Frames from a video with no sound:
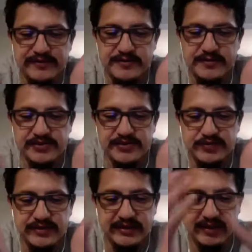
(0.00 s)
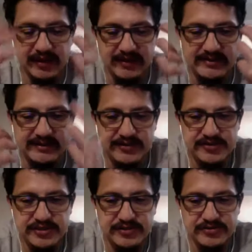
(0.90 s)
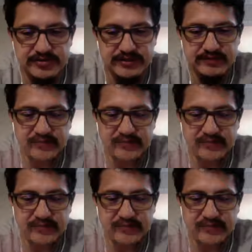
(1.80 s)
between us and our children,